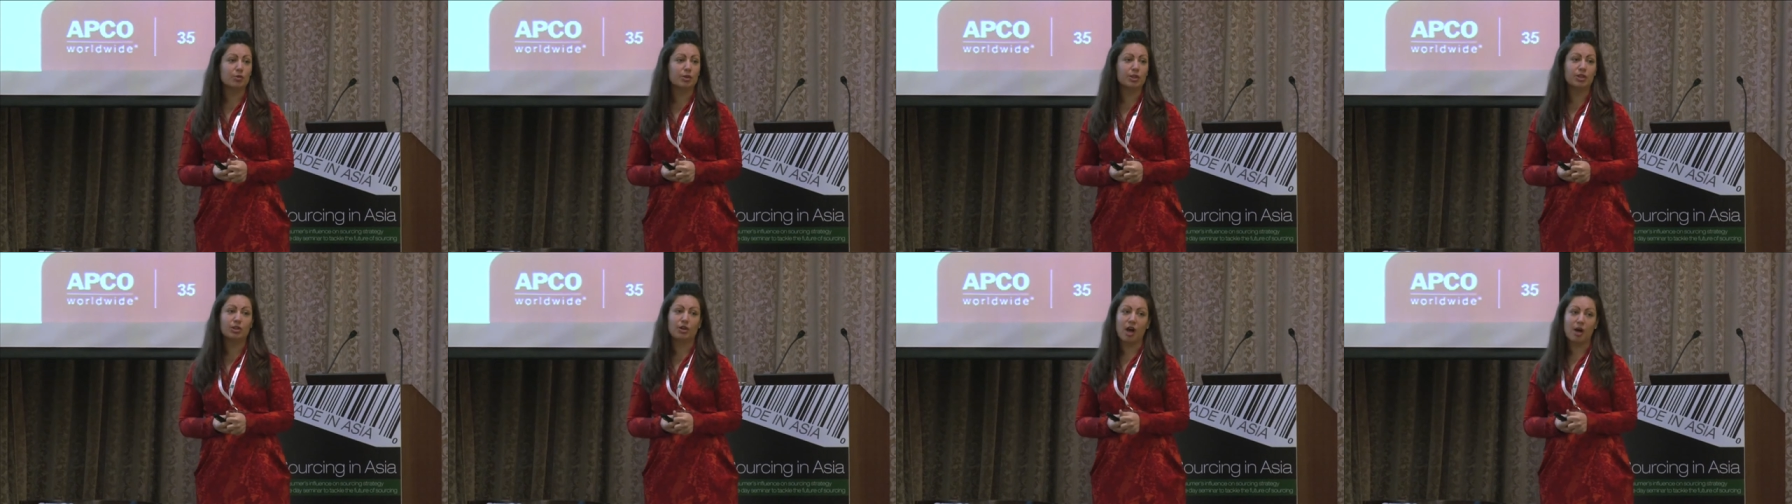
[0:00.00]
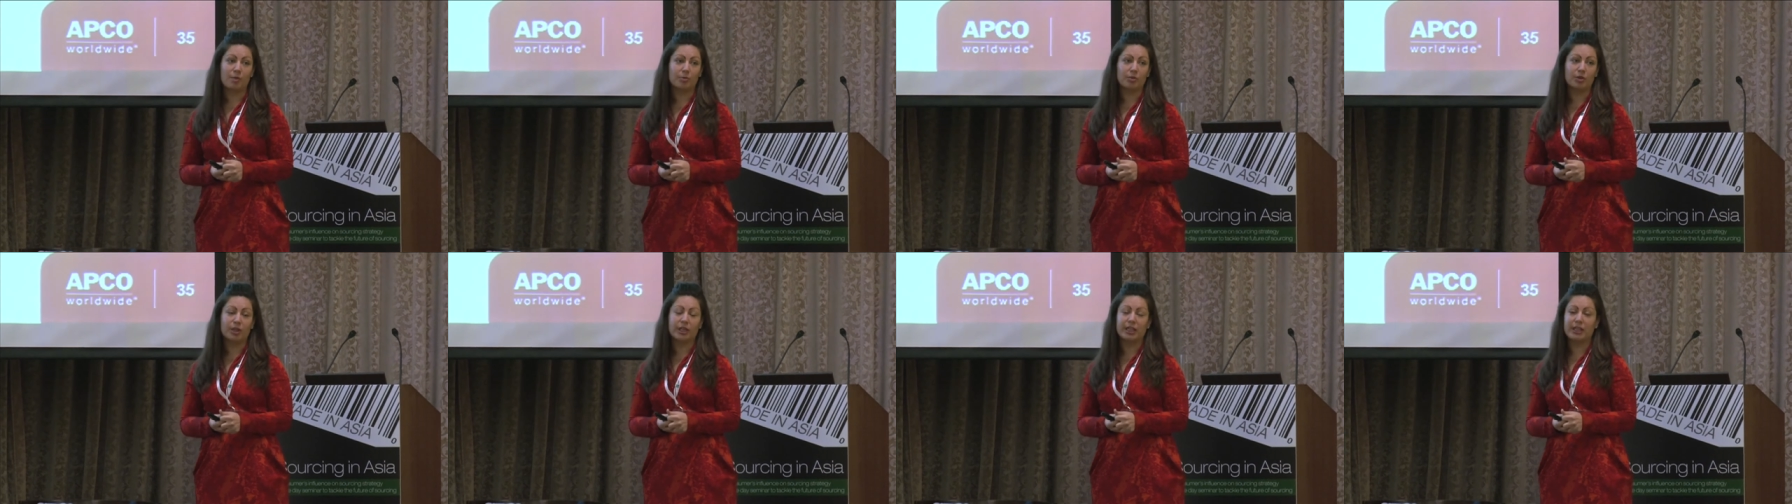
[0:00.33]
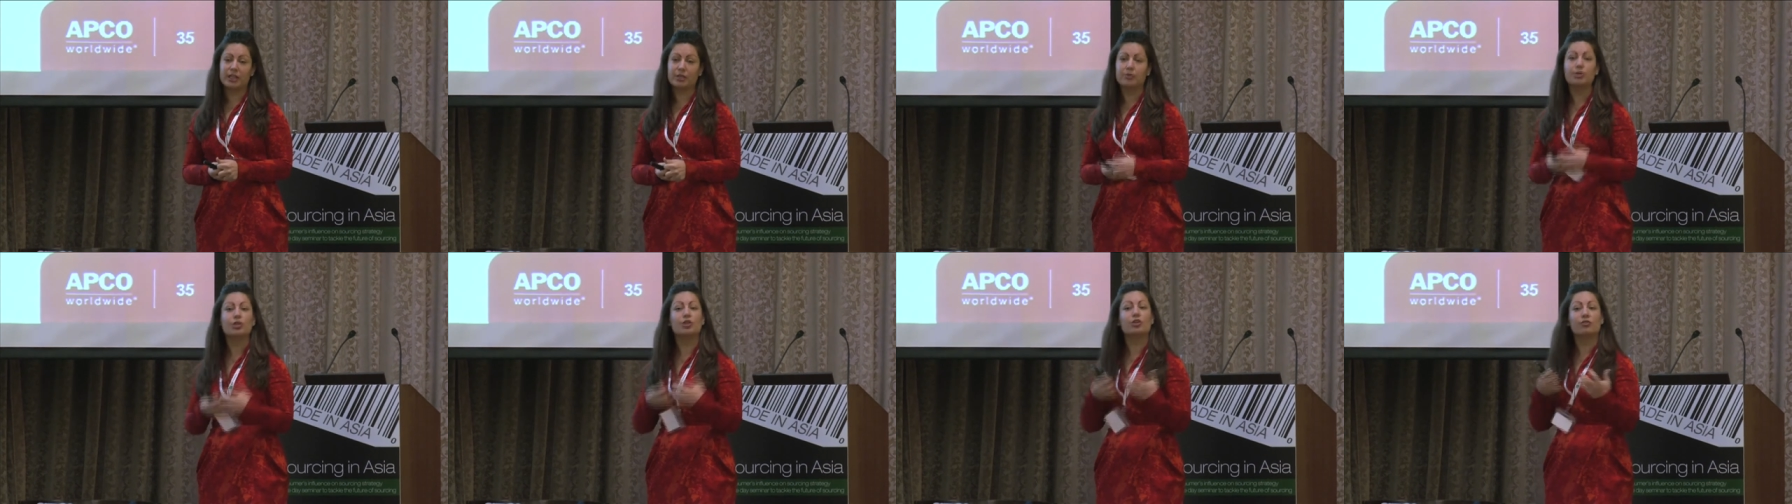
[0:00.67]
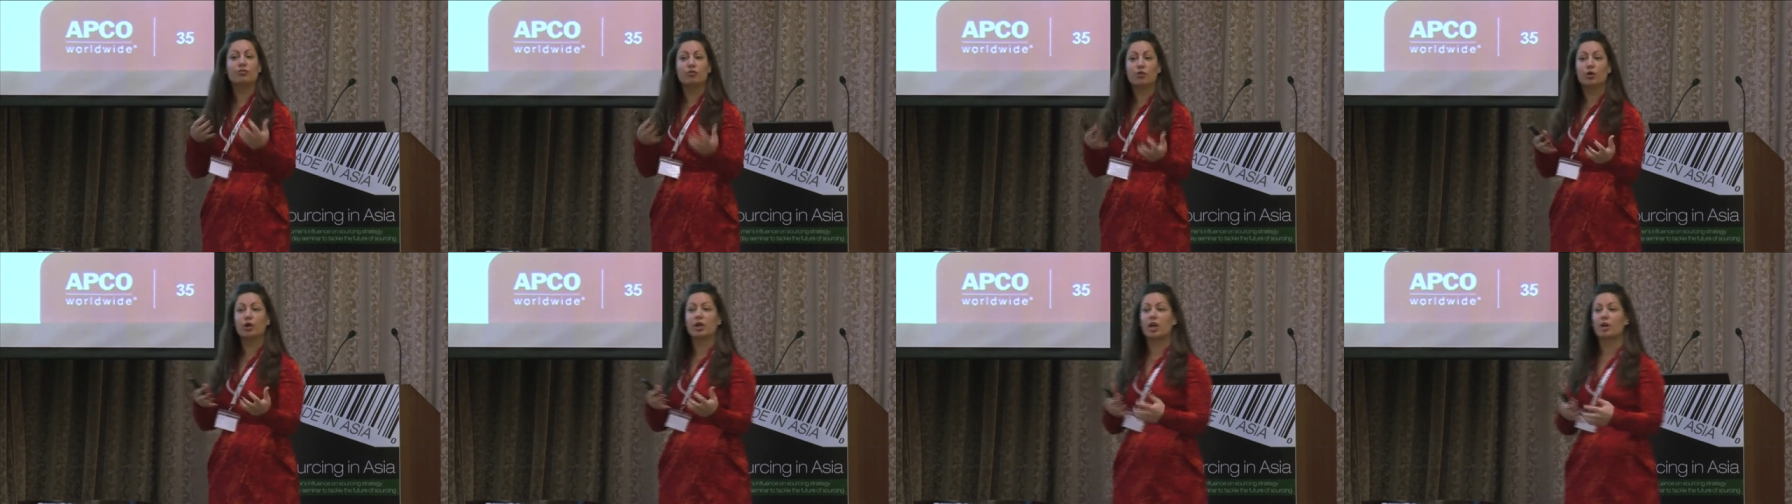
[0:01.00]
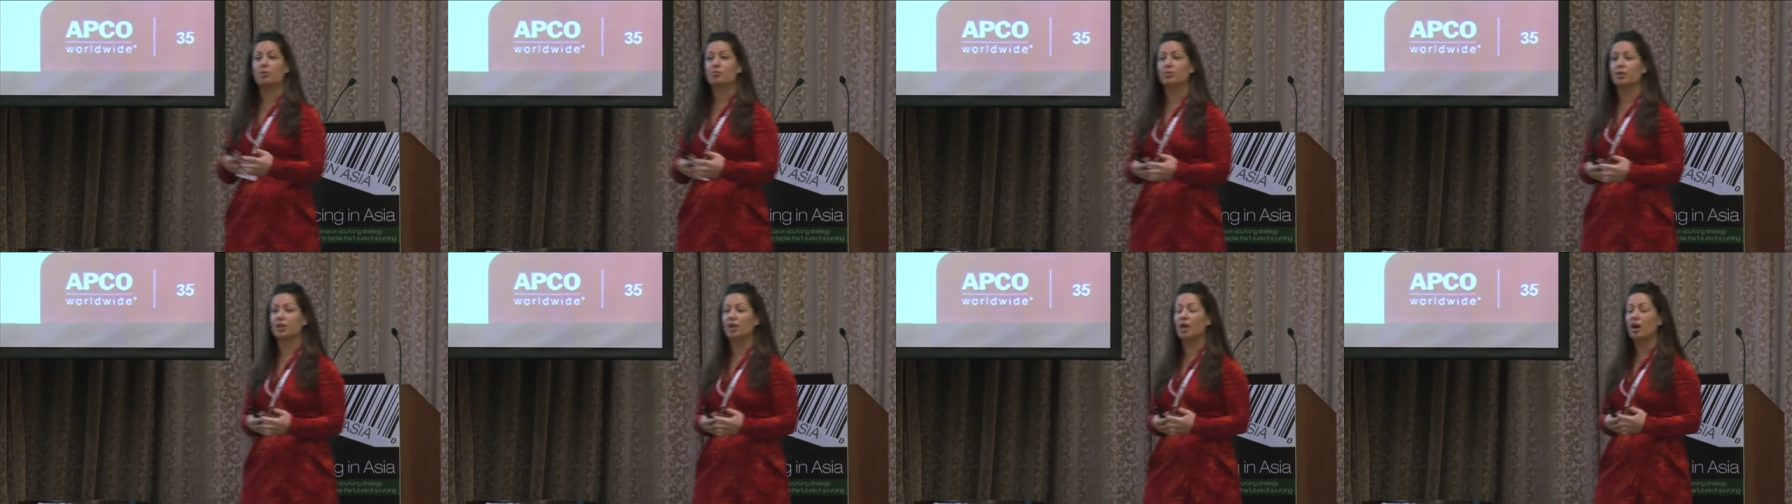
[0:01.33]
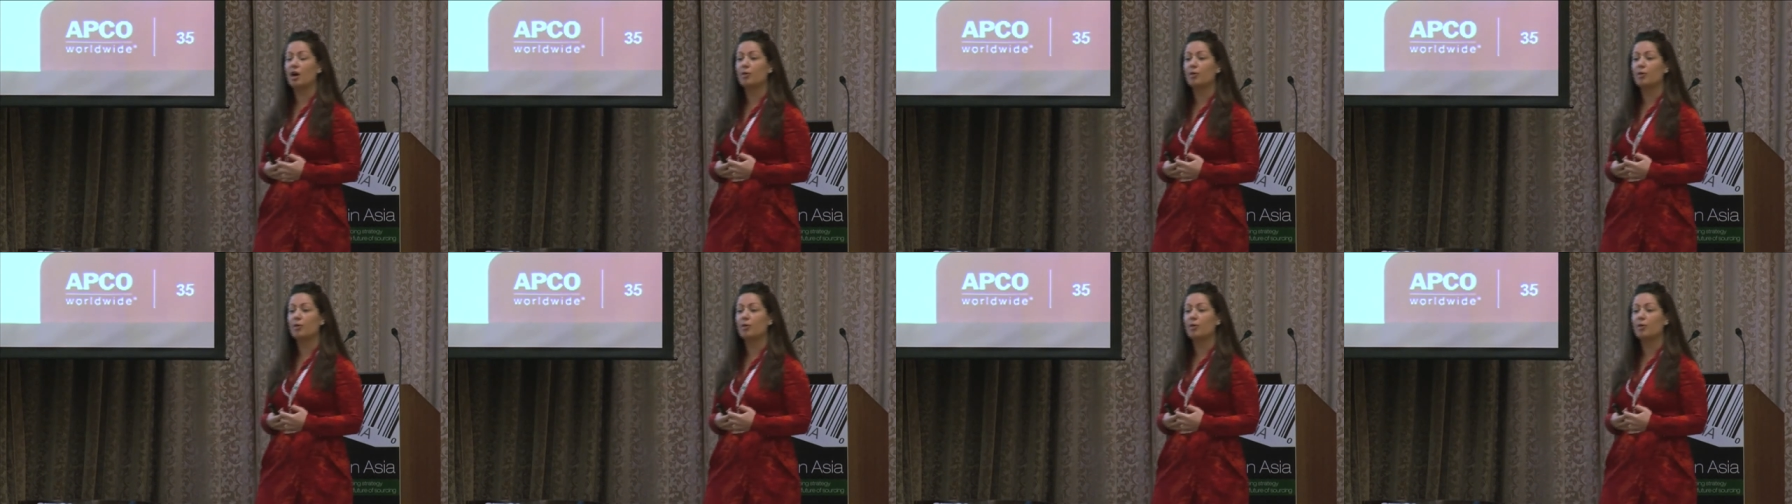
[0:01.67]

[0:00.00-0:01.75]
when you're operating, when you're a foreign company